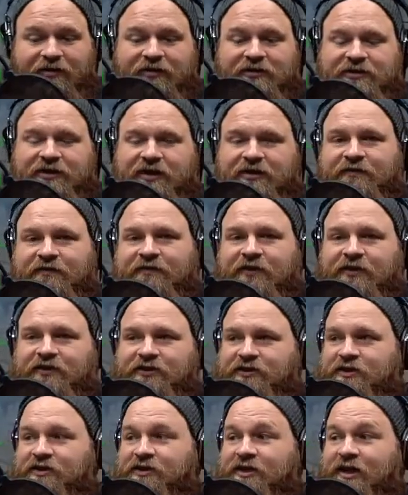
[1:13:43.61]
It's getting a
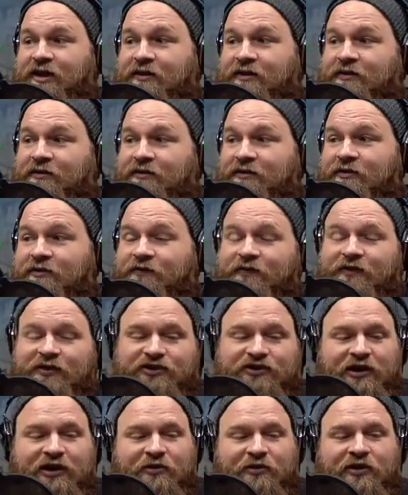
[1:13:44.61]
little
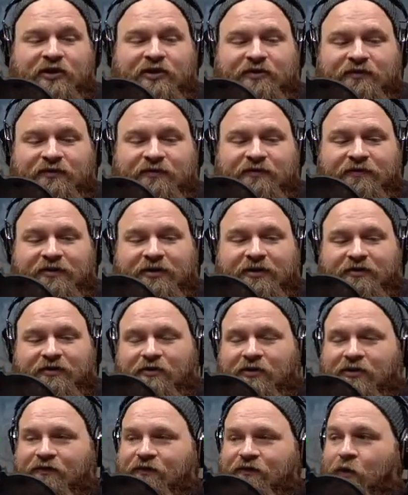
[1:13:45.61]
frustrating with all the
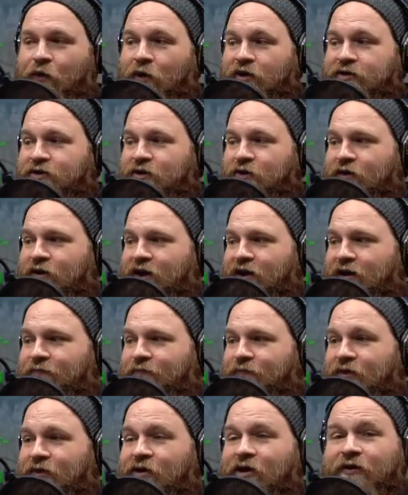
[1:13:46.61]
forks going on.
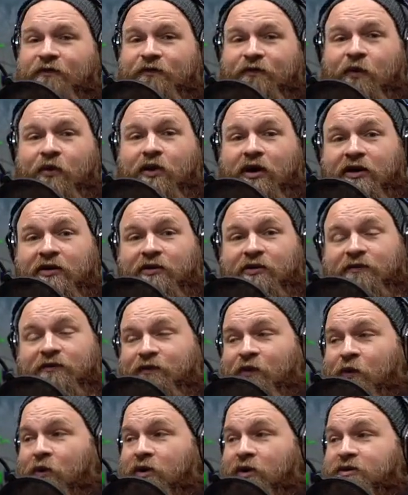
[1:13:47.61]
There are 400
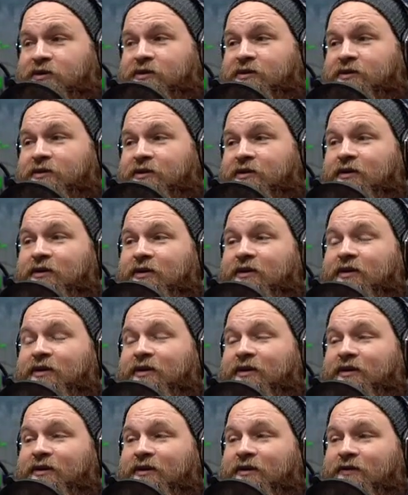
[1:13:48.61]
forks
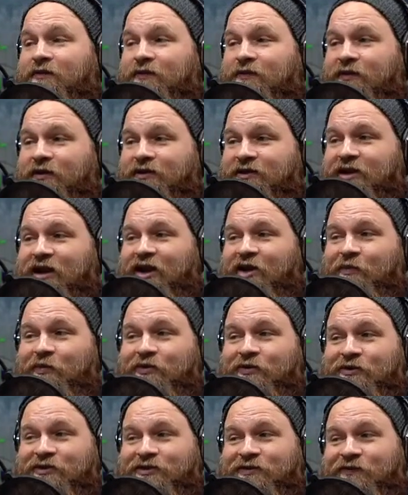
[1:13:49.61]
for the stock
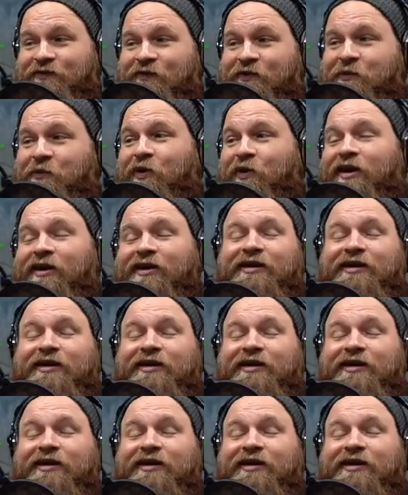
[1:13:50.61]
Prusa firmware.